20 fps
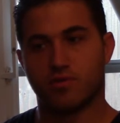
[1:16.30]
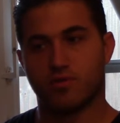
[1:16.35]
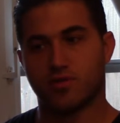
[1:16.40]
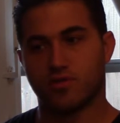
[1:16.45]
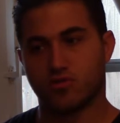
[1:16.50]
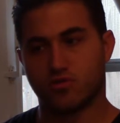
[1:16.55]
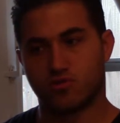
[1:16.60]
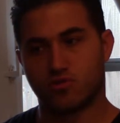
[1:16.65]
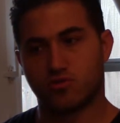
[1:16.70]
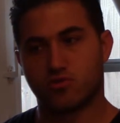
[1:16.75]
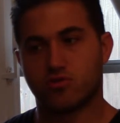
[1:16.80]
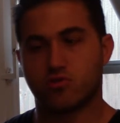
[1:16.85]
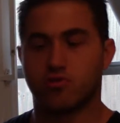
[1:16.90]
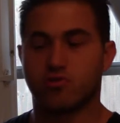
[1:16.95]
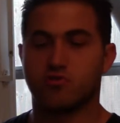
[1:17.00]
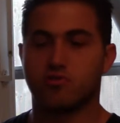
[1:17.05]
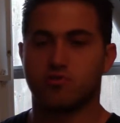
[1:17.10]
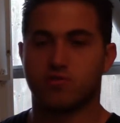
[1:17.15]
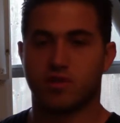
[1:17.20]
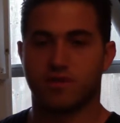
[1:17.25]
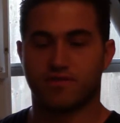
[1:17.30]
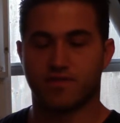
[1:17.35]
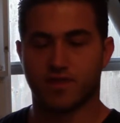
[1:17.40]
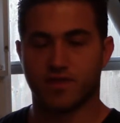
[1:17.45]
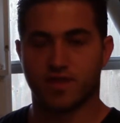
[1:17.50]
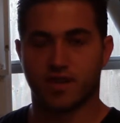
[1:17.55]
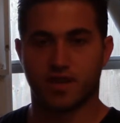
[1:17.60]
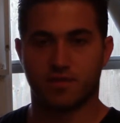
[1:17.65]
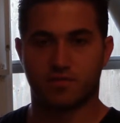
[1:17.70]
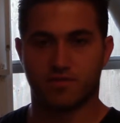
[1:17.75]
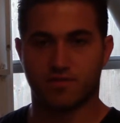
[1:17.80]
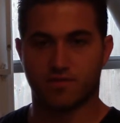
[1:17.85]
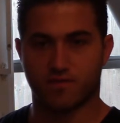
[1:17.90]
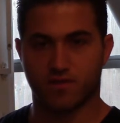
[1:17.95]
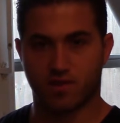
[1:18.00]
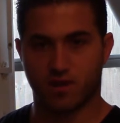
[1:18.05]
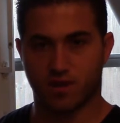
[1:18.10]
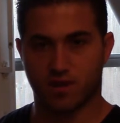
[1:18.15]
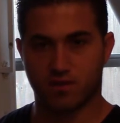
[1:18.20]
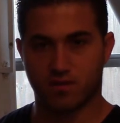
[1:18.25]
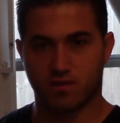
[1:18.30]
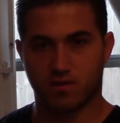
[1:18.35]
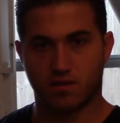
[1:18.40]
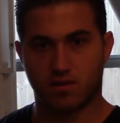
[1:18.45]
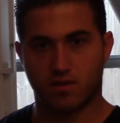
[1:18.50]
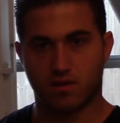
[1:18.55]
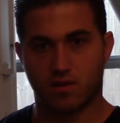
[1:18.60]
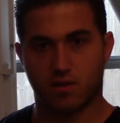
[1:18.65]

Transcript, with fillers: There's two different types of thoughts.